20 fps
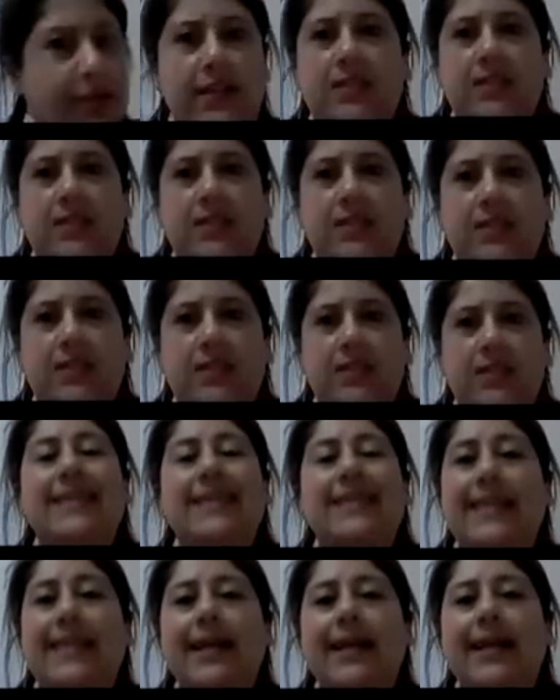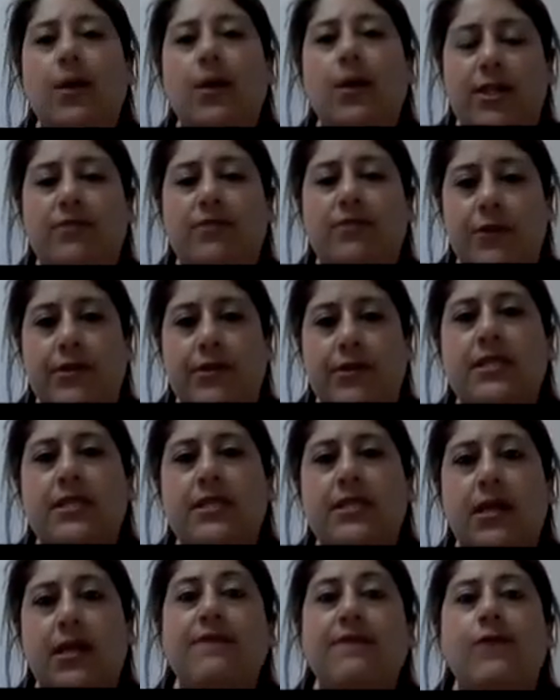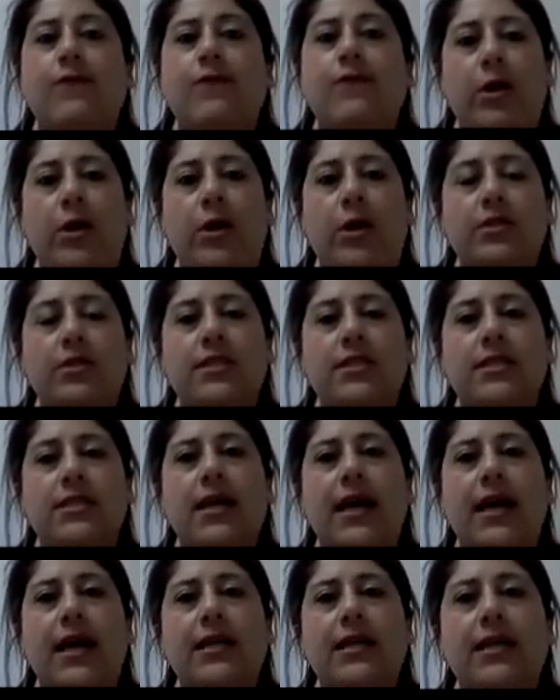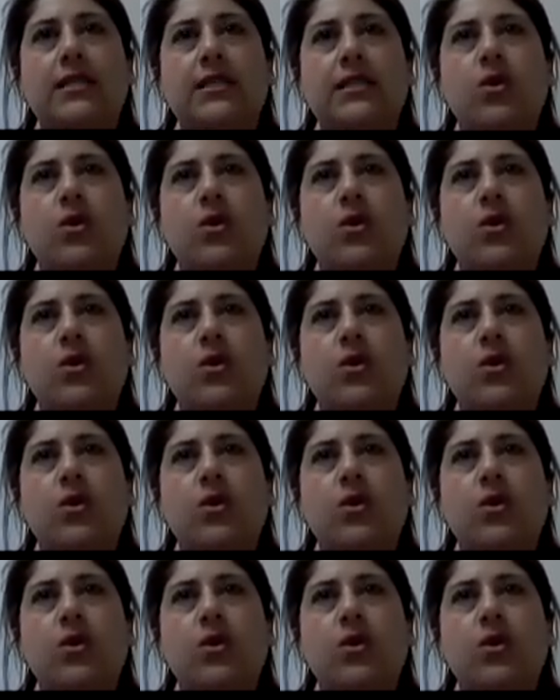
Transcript: And really what we're looking at in this module is language first